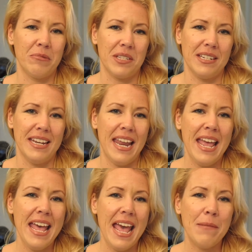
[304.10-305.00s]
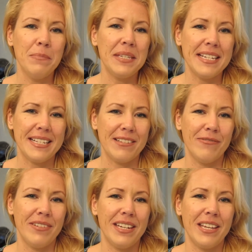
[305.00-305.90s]
it was an empty
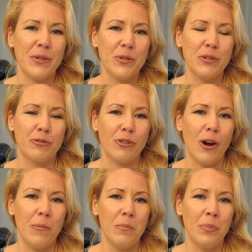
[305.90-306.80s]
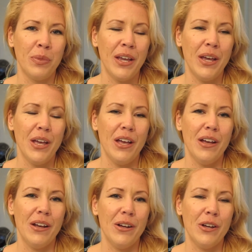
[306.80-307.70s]
video from
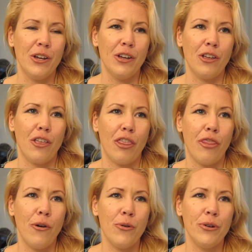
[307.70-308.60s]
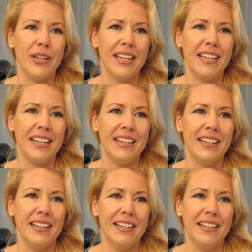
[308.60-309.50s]

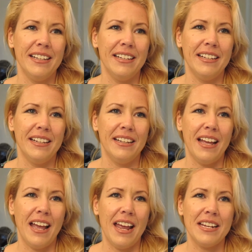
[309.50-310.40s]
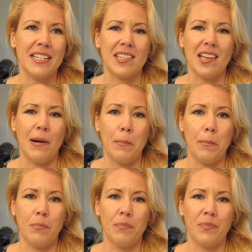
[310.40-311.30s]
30 and
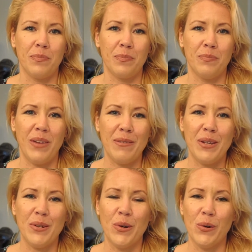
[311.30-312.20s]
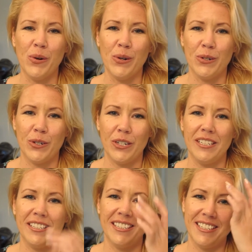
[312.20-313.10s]
some. Maybe you know her,
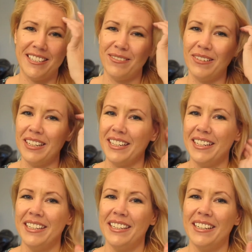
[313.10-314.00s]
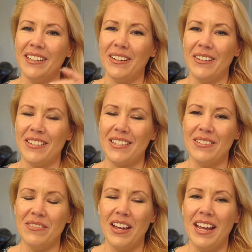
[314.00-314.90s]
she's really
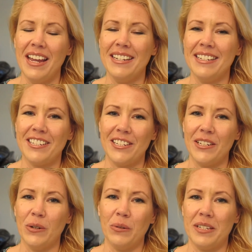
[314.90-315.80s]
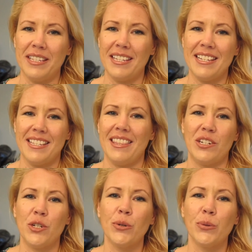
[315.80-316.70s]
awesome and she always says the
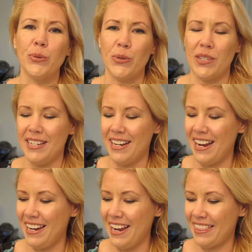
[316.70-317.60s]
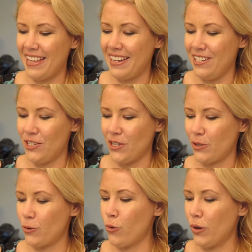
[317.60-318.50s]
truth and I like that, and
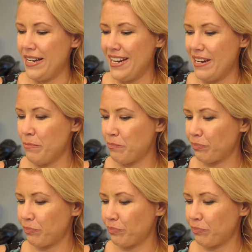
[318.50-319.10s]
she's corny.